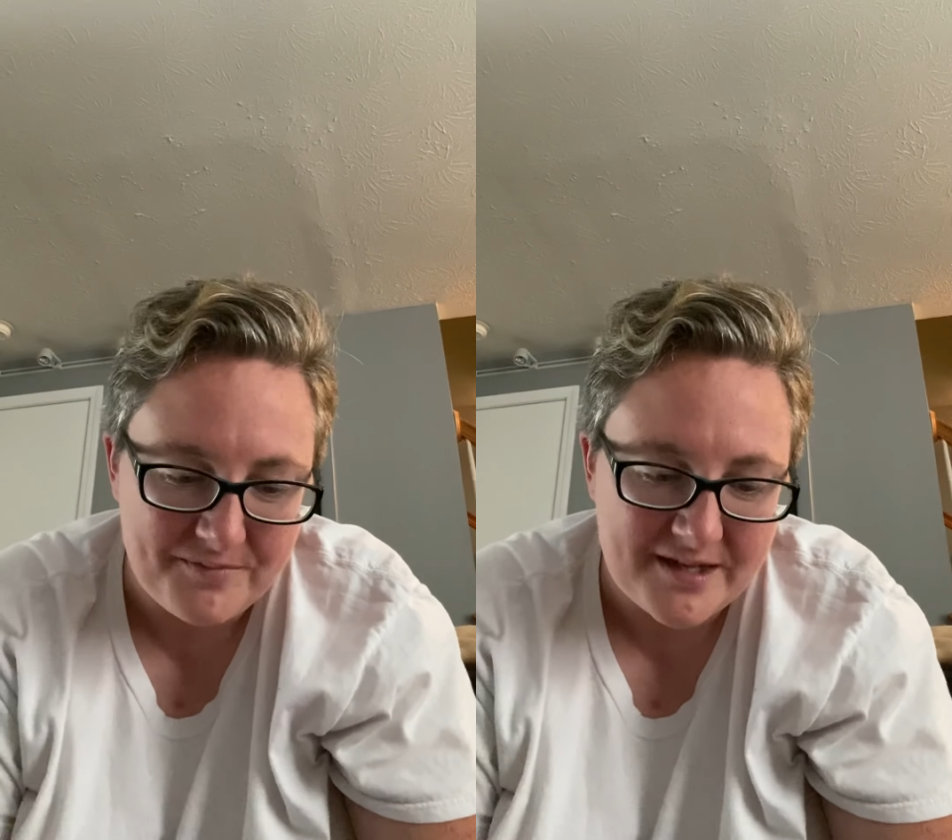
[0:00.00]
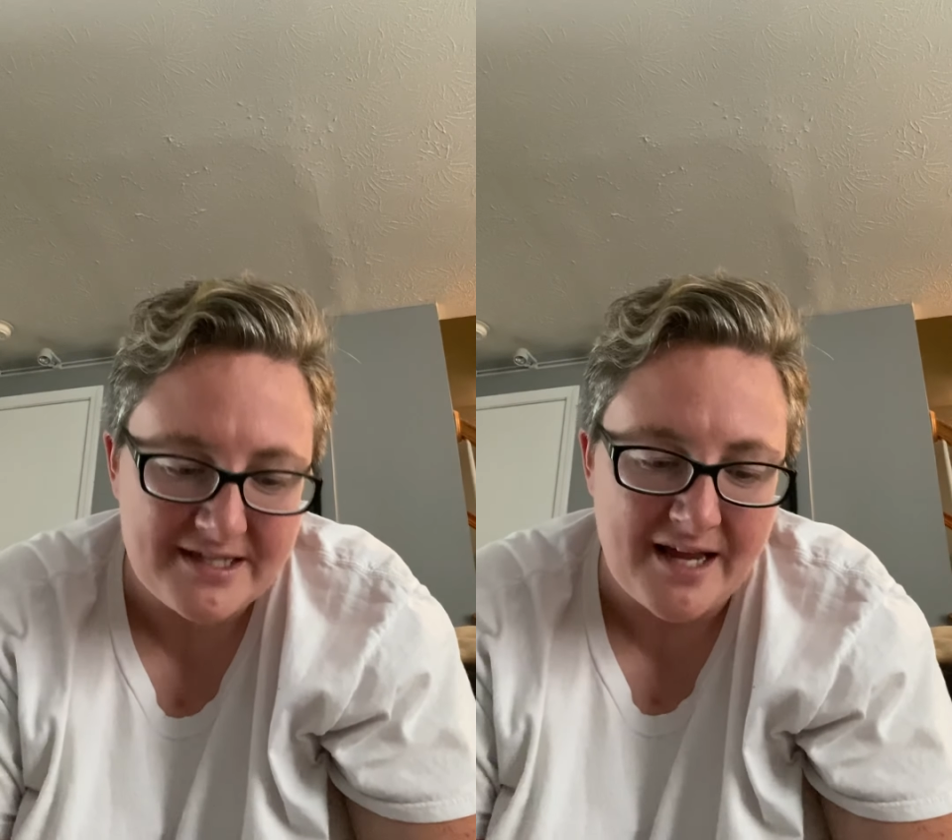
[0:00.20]

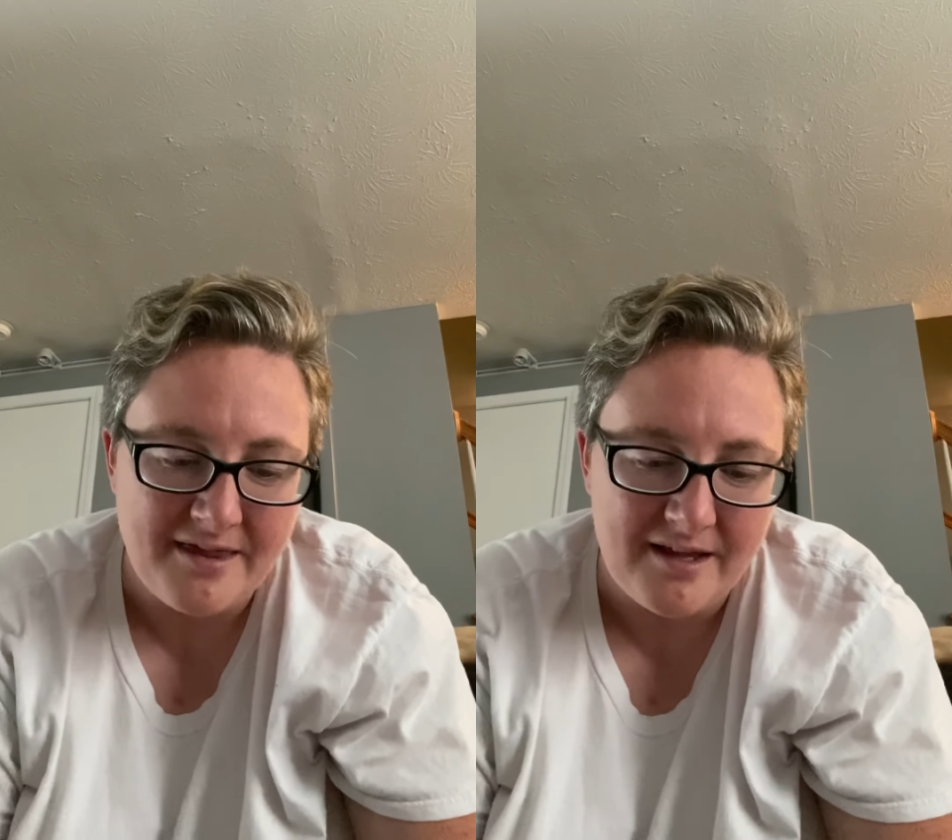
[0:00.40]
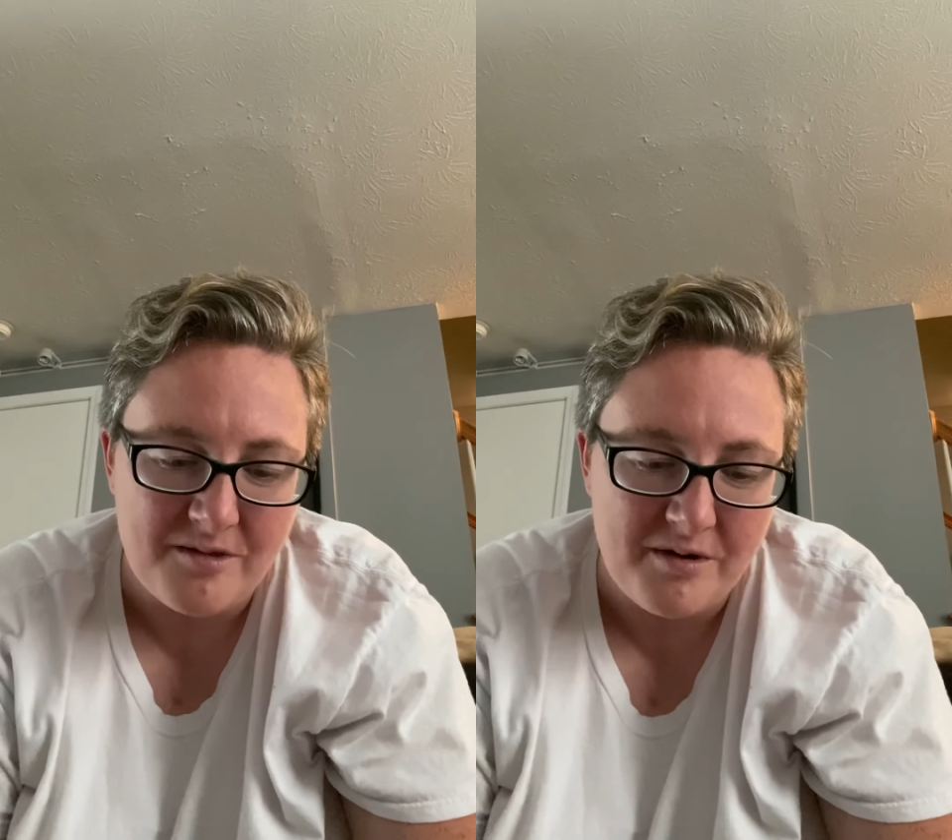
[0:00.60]

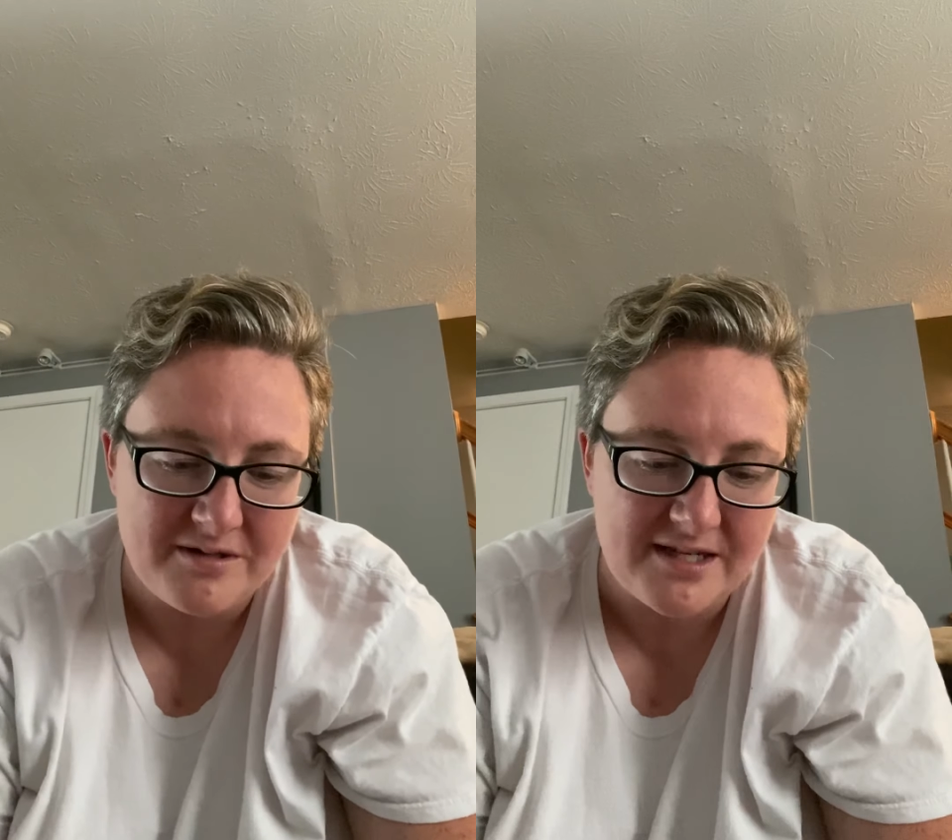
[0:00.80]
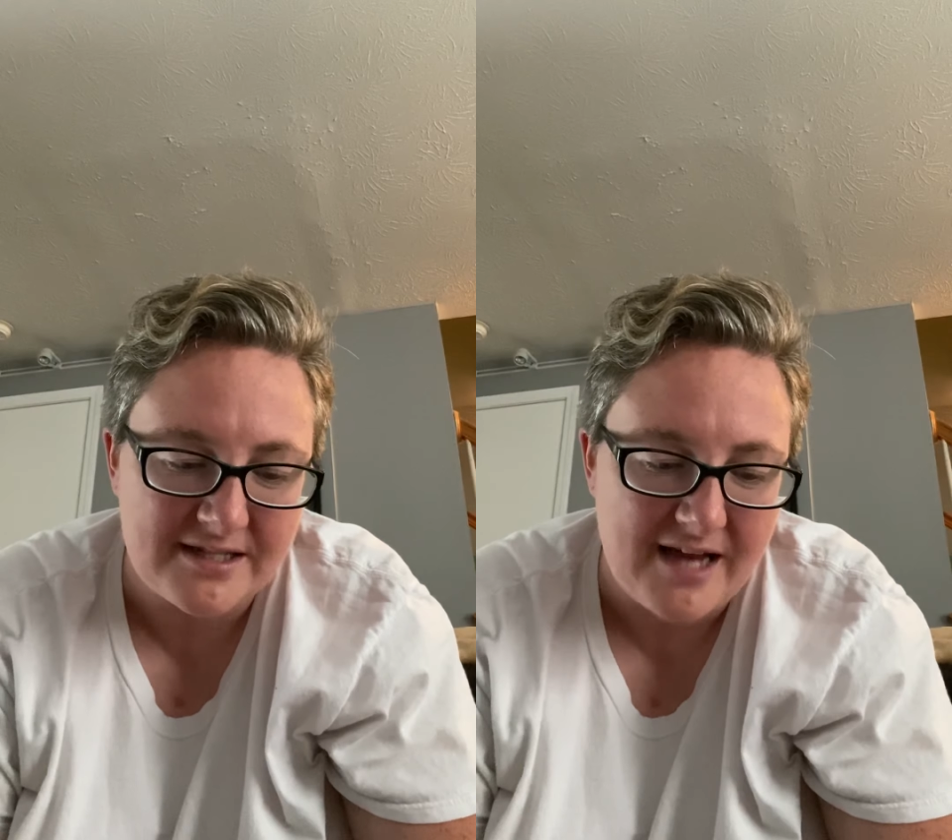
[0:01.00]
Suddenly, the
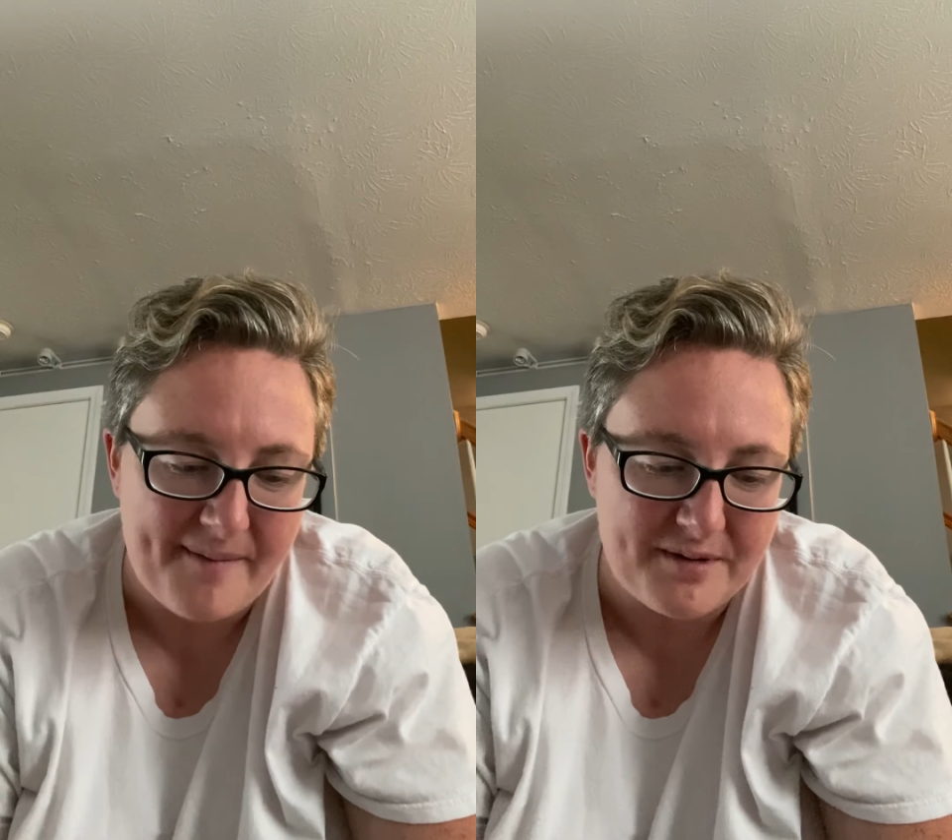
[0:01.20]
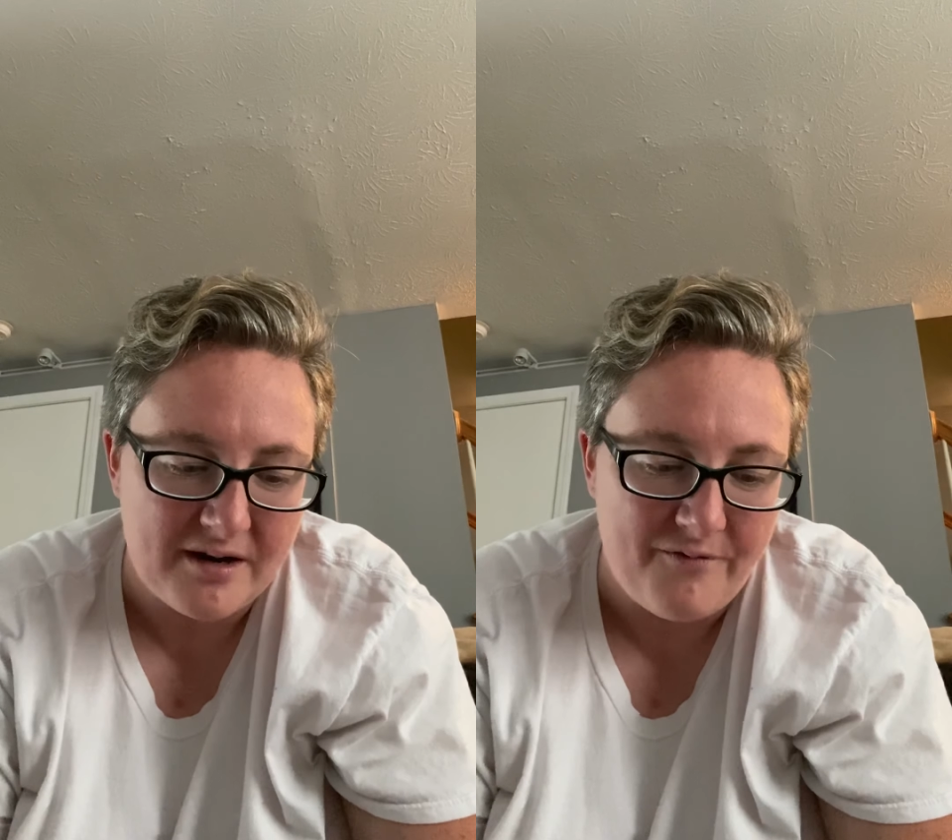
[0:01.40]
music
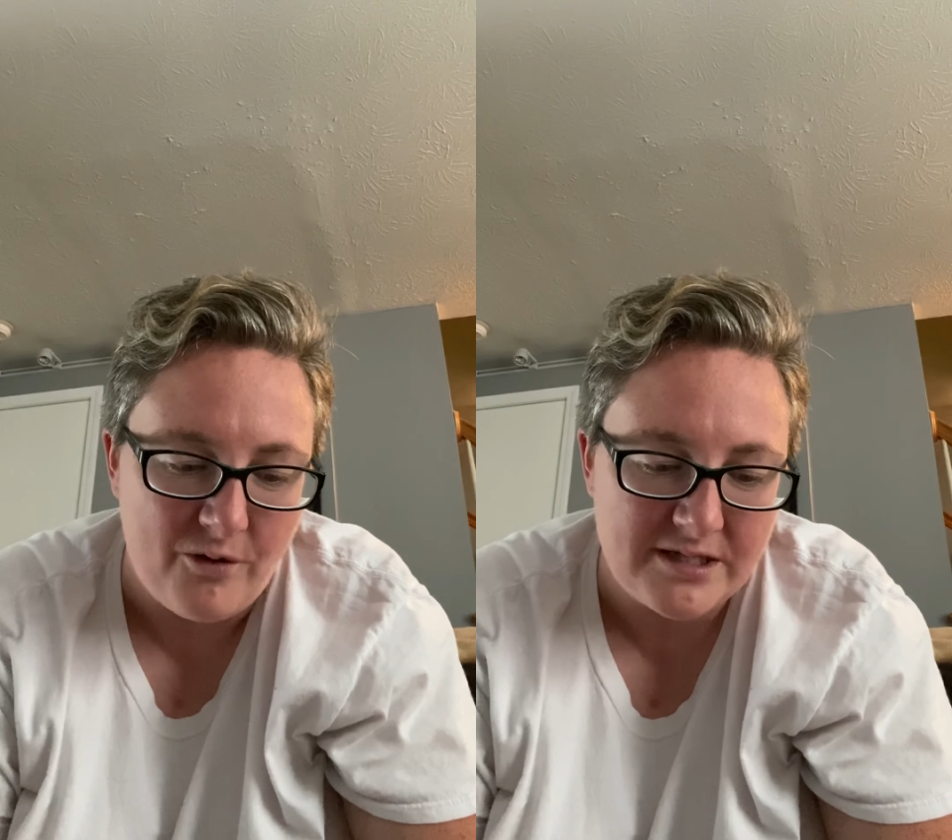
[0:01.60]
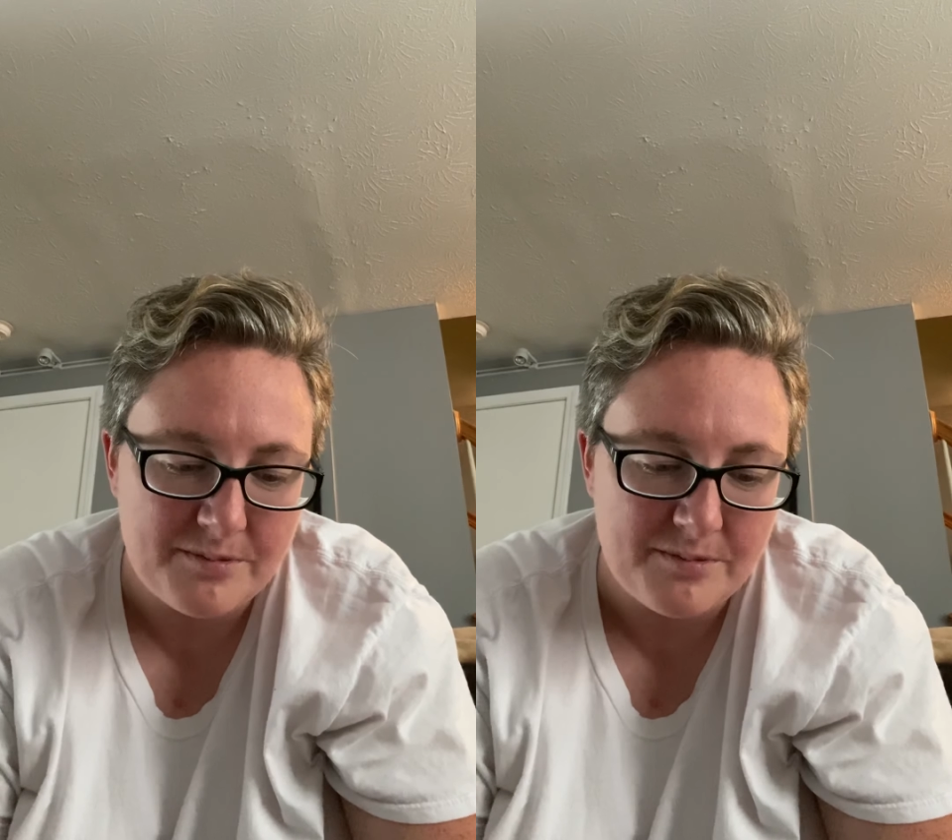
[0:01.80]
stopped and a voice